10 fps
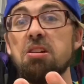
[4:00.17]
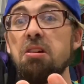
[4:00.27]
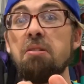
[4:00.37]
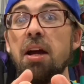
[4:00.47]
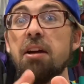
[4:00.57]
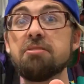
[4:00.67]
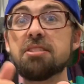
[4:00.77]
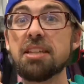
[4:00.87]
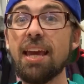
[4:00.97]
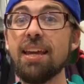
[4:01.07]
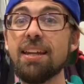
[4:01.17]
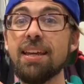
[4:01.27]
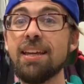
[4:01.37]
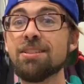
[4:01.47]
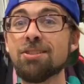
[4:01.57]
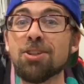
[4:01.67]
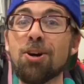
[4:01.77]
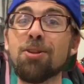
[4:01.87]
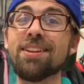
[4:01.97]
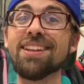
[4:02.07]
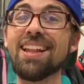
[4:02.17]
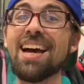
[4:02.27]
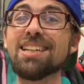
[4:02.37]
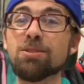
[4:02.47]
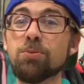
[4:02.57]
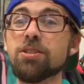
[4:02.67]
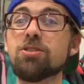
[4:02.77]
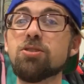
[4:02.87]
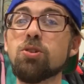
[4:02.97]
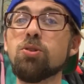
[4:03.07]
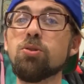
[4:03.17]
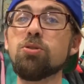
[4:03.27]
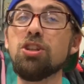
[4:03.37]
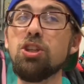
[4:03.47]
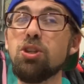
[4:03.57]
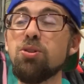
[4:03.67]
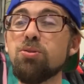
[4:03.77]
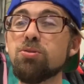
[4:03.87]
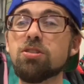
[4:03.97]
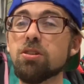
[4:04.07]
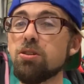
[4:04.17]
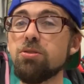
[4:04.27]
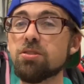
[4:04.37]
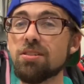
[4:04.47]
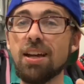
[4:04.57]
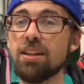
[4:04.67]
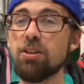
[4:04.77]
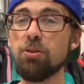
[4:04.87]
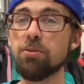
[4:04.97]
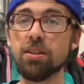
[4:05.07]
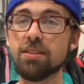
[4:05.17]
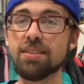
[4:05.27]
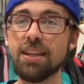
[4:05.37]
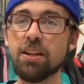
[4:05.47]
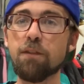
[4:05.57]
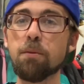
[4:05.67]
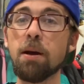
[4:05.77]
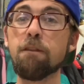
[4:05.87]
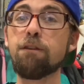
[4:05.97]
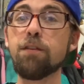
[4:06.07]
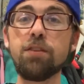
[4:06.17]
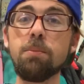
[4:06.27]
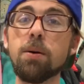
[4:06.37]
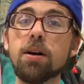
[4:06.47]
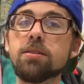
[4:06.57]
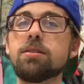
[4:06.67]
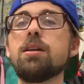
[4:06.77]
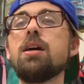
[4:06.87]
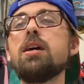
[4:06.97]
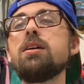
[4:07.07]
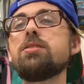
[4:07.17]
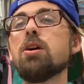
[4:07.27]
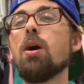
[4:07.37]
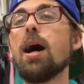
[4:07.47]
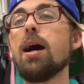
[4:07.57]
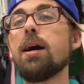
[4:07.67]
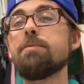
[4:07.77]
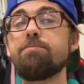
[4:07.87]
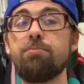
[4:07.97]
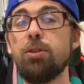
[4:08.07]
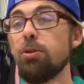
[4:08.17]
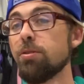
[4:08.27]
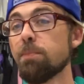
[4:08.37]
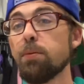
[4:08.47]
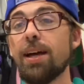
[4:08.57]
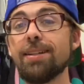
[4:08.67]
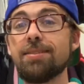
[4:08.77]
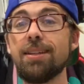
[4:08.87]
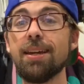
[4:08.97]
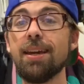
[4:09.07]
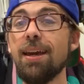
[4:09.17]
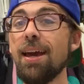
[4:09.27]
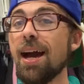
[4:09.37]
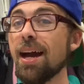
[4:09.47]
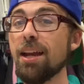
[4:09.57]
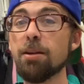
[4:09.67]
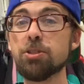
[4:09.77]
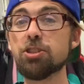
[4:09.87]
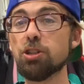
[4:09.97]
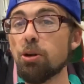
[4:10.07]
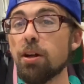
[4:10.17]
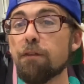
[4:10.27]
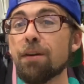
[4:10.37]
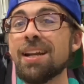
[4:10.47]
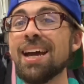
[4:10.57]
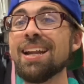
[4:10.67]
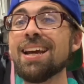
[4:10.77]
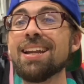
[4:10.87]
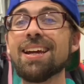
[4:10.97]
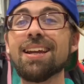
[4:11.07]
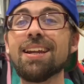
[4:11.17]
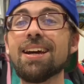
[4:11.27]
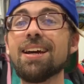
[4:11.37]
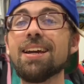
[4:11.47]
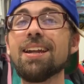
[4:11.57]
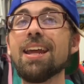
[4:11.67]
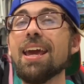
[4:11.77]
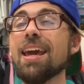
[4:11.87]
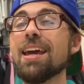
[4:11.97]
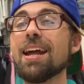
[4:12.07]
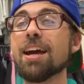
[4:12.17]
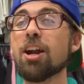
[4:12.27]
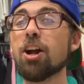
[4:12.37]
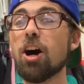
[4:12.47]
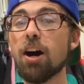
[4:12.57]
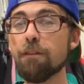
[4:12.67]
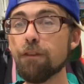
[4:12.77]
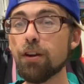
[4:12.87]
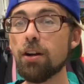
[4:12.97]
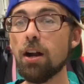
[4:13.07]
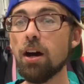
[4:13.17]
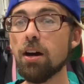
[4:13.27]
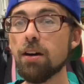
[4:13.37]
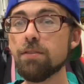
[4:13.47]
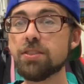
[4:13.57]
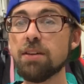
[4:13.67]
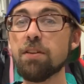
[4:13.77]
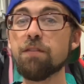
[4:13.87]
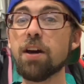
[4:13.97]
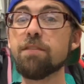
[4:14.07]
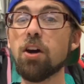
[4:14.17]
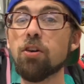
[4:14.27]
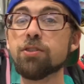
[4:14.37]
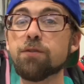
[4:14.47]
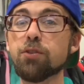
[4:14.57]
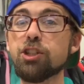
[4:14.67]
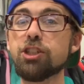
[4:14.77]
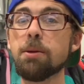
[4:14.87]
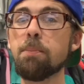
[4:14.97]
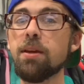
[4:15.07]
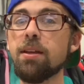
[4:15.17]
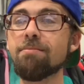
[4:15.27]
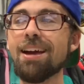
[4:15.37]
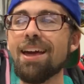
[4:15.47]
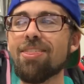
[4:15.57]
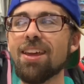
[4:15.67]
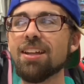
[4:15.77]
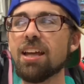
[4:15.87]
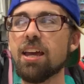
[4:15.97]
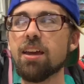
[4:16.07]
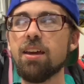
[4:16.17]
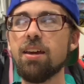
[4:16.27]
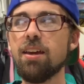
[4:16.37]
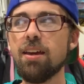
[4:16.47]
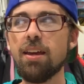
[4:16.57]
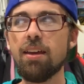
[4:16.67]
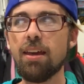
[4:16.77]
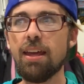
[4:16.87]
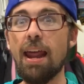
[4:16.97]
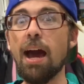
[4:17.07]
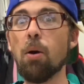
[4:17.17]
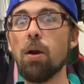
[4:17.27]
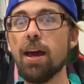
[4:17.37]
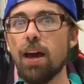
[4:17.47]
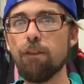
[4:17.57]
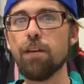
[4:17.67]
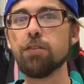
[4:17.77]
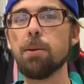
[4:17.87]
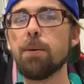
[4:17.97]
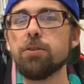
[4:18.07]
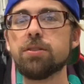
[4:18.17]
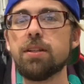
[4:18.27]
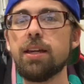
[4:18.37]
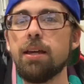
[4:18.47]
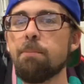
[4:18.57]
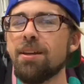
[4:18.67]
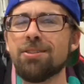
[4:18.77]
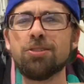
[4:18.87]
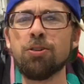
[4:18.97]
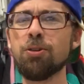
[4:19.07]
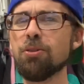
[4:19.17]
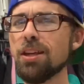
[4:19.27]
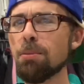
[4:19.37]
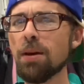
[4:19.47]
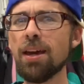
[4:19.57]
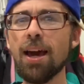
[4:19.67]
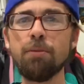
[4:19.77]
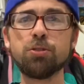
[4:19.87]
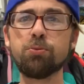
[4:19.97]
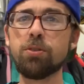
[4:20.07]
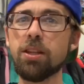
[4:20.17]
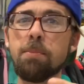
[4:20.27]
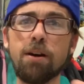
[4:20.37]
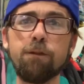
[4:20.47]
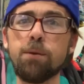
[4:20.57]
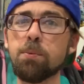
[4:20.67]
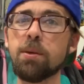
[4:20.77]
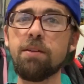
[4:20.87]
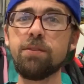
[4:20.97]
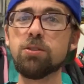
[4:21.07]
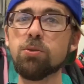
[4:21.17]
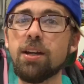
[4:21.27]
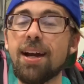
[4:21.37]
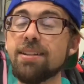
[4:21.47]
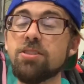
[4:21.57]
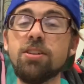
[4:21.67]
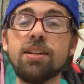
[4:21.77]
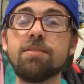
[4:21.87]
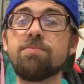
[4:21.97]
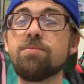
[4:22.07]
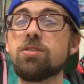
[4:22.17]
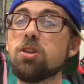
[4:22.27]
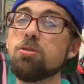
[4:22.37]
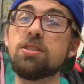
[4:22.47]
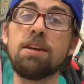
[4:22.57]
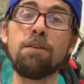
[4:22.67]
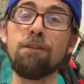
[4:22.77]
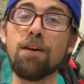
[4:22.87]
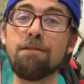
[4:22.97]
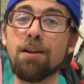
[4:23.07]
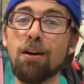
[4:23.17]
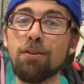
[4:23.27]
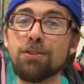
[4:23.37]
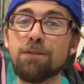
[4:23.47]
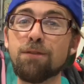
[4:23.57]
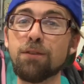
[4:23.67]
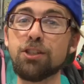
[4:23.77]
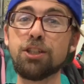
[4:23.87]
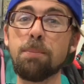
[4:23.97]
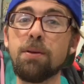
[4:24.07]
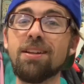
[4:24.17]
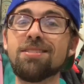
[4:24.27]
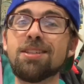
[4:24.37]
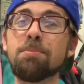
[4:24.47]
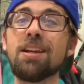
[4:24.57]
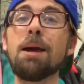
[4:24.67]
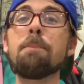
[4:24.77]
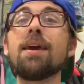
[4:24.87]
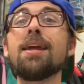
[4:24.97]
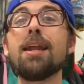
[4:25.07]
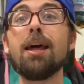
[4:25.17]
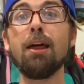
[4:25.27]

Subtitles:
turned around, scanned it, and saw that the last one sold used, loose, not new in the container, for about $50. So I'm new in the plastic. I ended up just throwing it up for $99.99, and I got an offer of $75 free shipping, I think like an hour and a half after I posted it. And being so new to eBay, I was really about flipping my inventory. I took it. So $75 free shipping is something I paid